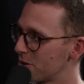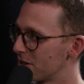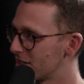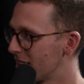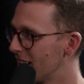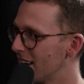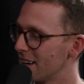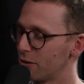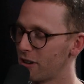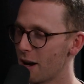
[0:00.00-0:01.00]
just
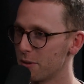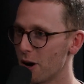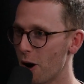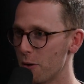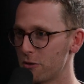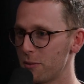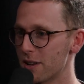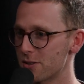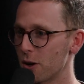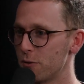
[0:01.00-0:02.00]
rammed it home from
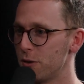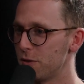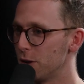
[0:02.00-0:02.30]
outside 50.